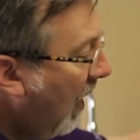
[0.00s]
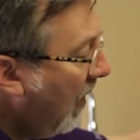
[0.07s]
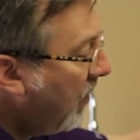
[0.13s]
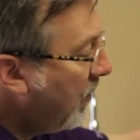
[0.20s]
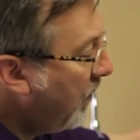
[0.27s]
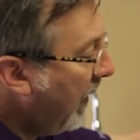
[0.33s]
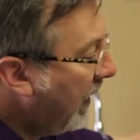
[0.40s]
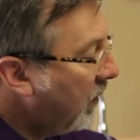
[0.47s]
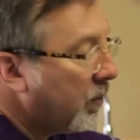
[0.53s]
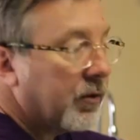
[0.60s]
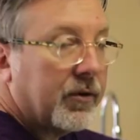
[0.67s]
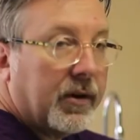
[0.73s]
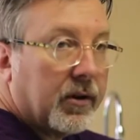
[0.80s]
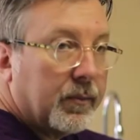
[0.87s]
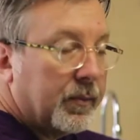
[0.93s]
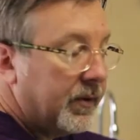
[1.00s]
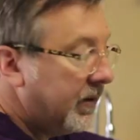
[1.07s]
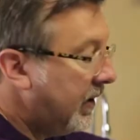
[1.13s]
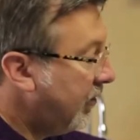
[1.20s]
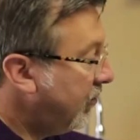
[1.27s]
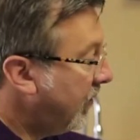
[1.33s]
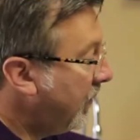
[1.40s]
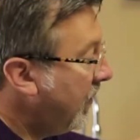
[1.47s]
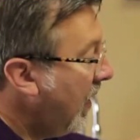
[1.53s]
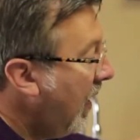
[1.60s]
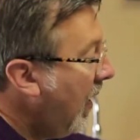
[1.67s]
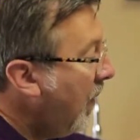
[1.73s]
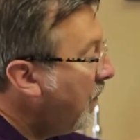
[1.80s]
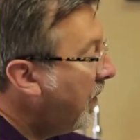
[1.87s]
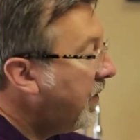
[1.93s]
the mandible is held in position.
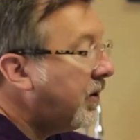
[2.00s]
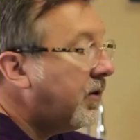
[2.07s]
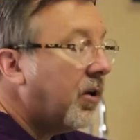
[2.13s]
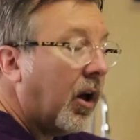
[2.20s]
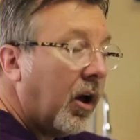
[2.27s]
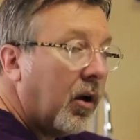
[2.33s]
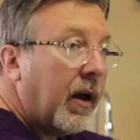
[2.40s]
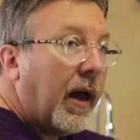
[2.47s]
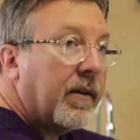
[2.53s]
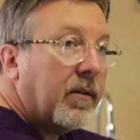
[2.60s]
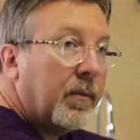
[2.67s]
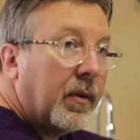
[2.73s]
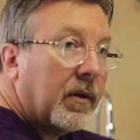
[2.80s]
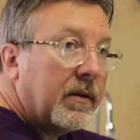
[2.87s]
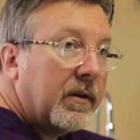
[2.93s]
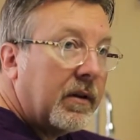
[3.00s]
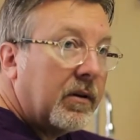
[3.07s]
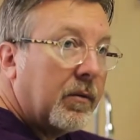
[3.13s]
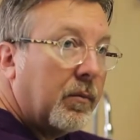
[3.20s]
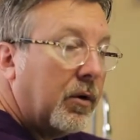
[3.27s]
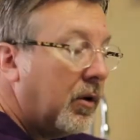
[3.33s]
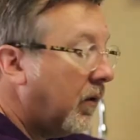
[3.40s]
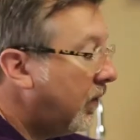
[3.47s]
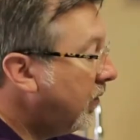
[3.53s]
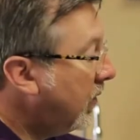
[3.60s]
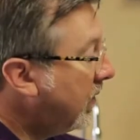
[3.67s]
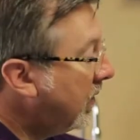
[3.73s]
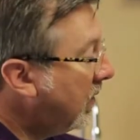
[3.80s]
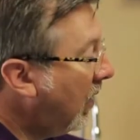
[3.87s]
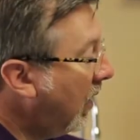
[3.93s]
But the tongue has the ability to move. So
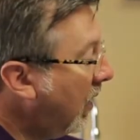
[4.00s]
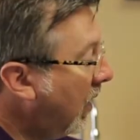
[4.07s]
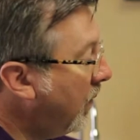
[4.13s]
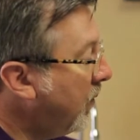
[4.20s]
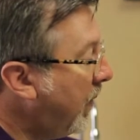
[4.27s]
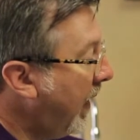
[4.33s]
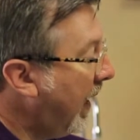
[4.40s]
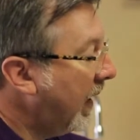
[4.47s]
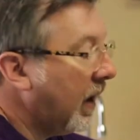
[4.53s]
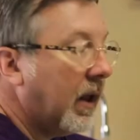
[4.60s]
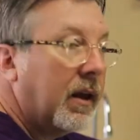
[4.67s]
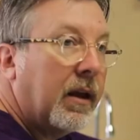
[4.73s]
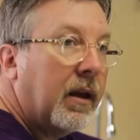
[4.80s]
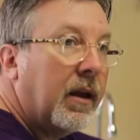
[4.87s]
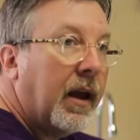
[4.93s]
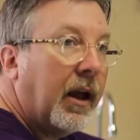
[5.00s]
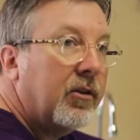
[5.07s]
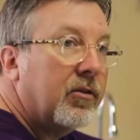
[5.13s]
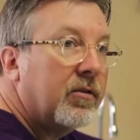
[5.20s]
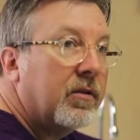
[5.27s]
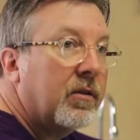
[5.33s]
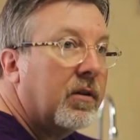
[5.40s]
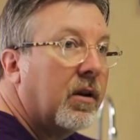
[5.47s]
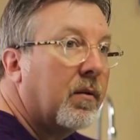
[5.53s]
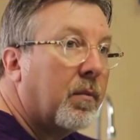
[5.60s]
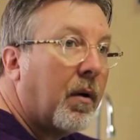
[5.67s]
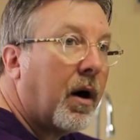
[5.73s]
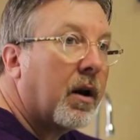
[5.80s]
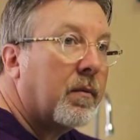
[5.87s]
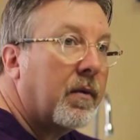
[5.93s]
as the tongue comes back, it engages into the
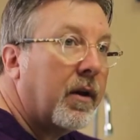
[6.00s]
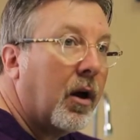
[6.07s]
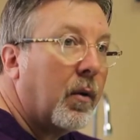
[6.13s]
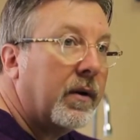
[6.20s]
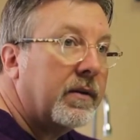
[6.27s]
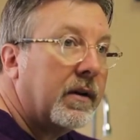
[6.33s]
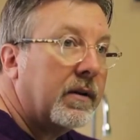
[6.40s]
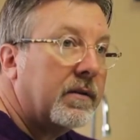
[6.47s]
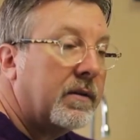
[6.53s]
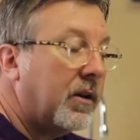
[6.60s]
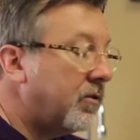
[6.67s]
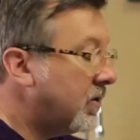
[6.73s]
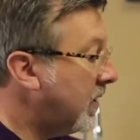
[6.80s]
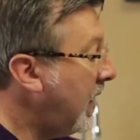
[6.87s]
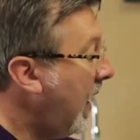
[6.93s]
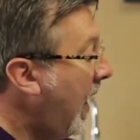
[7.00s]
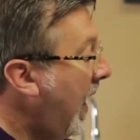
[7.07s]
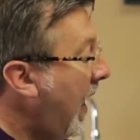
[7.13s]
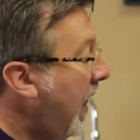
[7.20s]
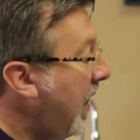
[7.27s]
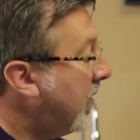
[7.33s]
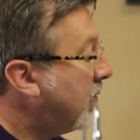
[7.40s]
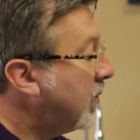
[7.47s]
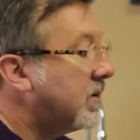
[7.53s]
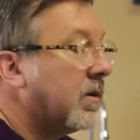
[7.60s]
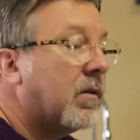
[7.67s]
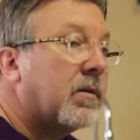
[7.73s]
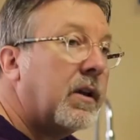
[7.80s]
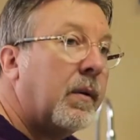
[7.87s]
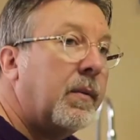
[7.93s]
bottom of the OSA extension, and as a
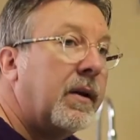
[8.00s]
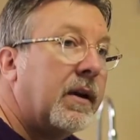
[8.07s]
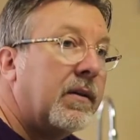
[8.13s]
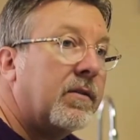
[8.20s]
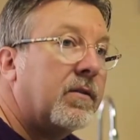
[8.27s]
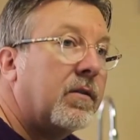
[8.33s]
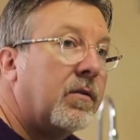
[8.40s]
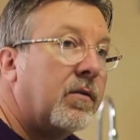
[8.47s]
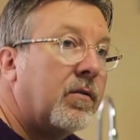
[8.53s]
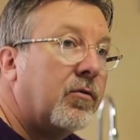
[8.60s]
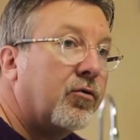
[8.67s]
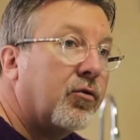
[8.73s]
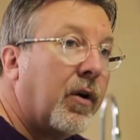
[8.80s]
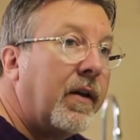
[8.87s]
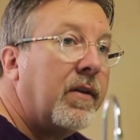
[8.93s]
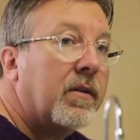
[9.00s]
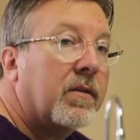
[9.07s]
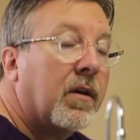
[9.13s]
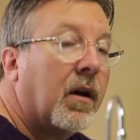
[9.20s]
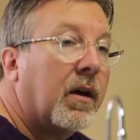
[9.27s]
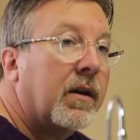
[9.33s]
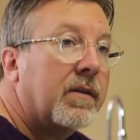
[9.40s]
result, it begins to train the tongue